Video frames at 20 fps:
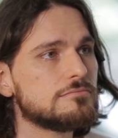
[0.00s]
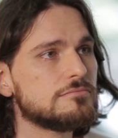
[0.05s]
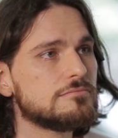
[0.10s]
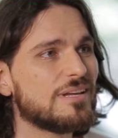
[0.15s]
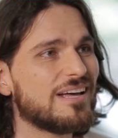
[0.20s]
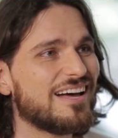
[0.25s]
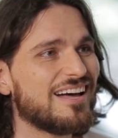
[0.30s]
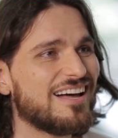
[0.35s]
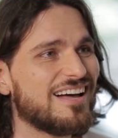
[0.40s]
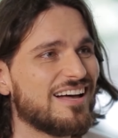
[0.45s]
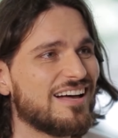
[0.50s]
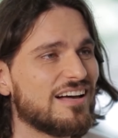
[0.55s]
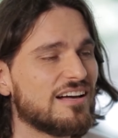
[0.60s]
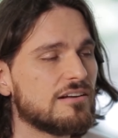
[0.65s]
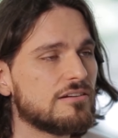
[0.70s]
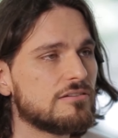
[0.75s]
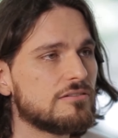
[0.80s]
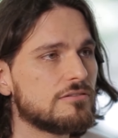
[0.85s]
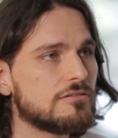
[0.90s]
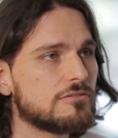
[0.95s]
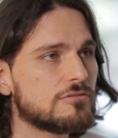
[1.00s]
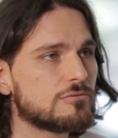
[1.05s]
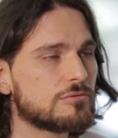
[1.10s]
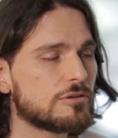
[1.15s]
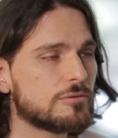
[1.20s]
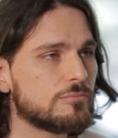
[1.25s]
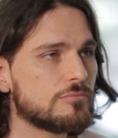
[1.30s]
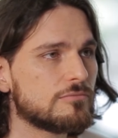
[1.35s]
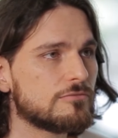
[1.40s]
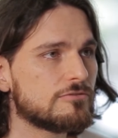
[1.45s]
Ah,
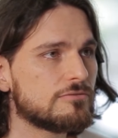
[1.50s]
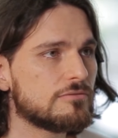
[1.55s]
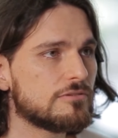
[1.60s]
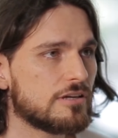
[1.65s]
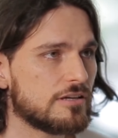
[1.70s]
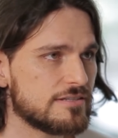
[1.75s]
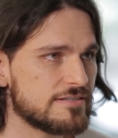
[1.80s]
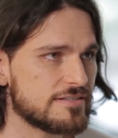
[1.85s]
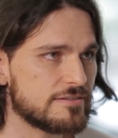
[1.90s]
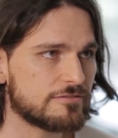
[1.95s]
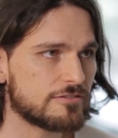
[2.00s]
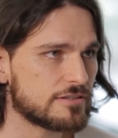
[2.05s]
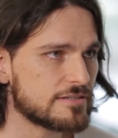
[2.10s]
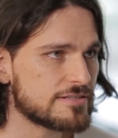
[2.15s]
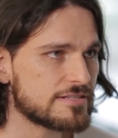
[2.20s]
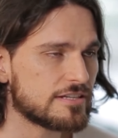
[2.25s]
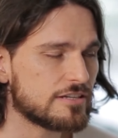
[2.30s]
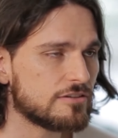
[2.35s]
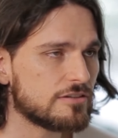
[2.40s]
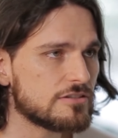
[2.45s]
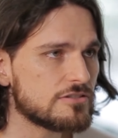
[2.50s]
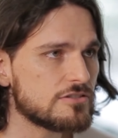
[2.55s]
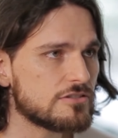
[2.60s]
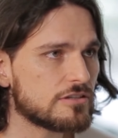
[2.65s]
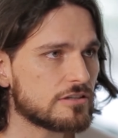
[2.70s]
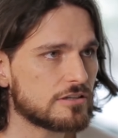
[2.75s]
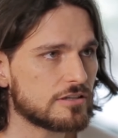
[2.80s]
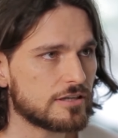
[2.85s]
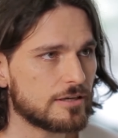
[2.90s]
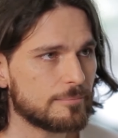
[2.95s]
room. Is it very serious?
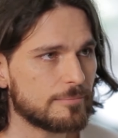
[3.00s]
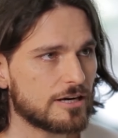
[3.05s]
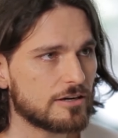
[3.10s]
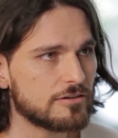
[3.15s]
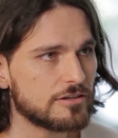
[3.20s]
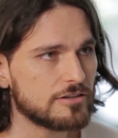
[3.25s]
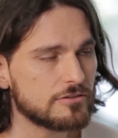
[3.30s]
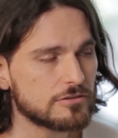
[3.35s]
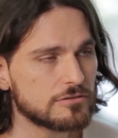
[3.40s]
You're going to get married?